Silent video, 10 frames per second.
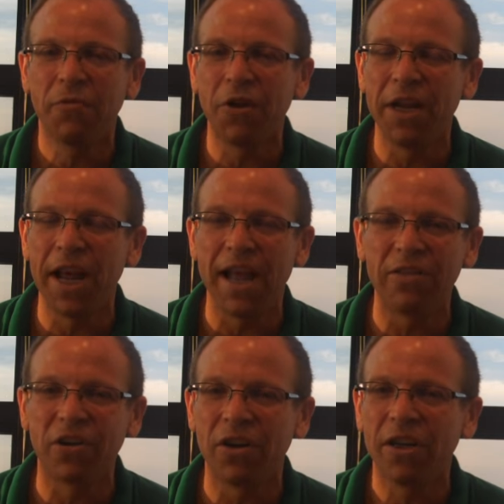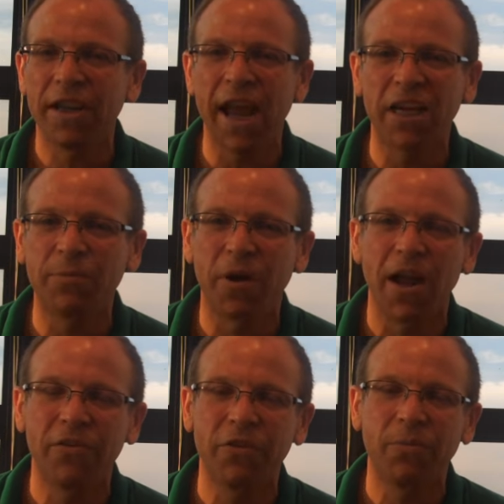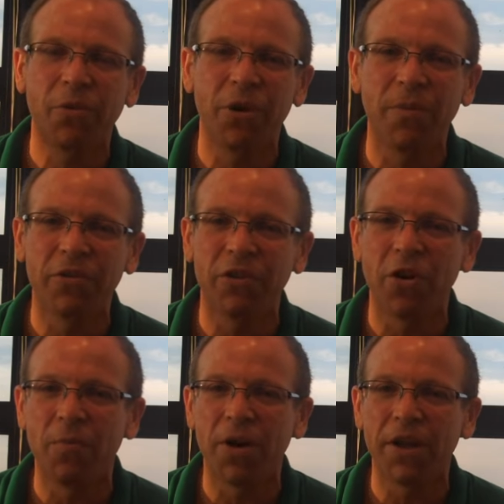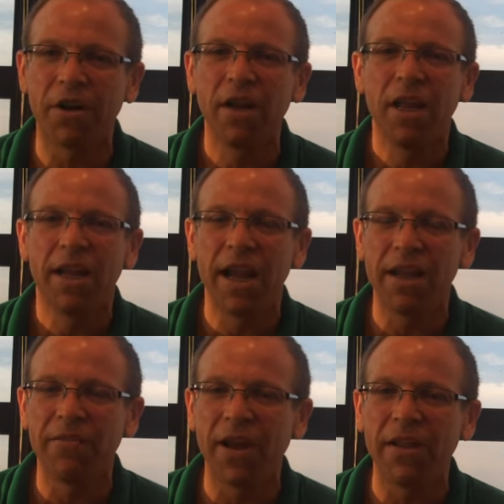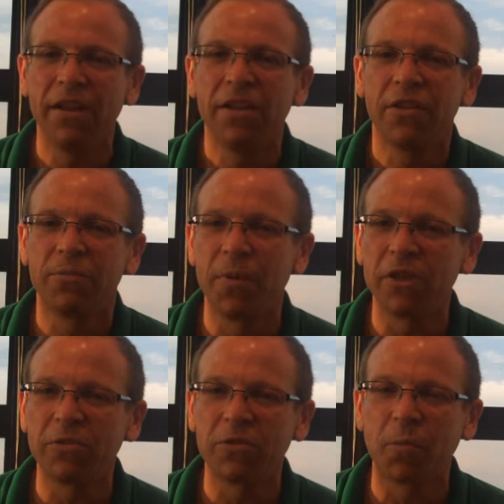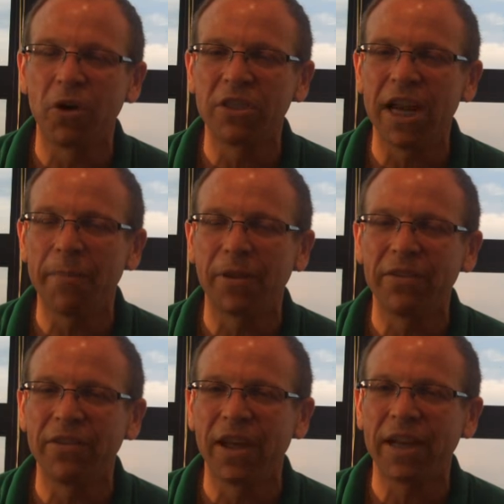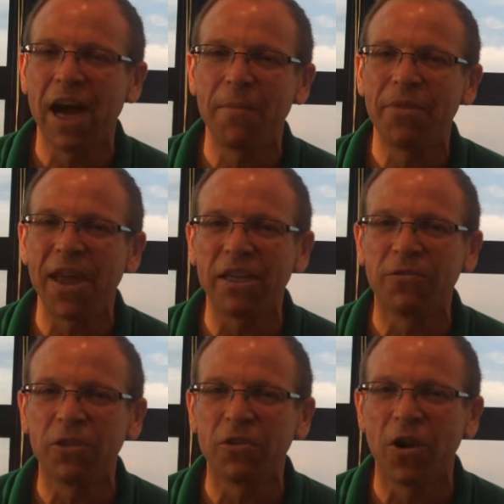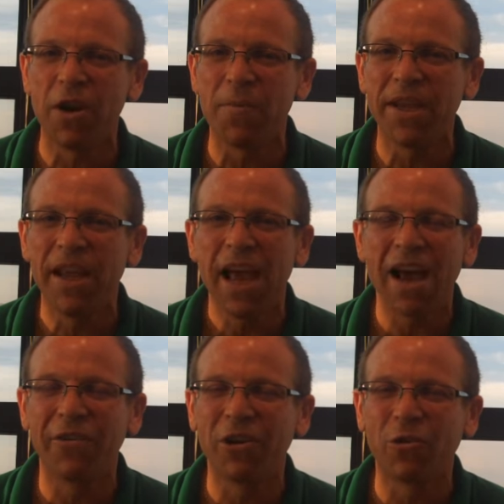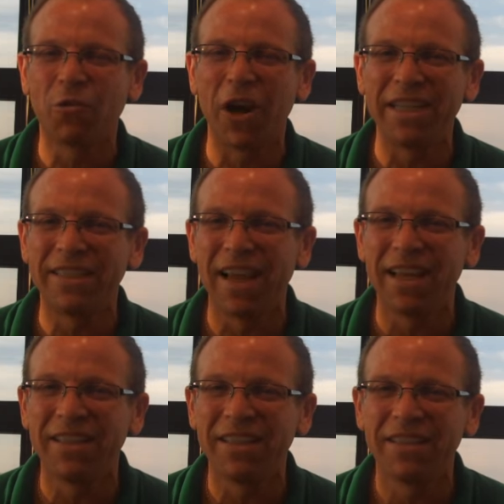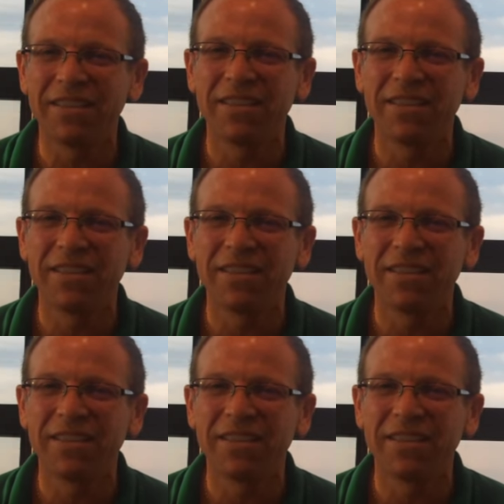Free to enter, cash prizes, pretty much a no-brainer. In any event, this is Mitch from SportsChatPlace.com. Thanks for joining me. Have a great day.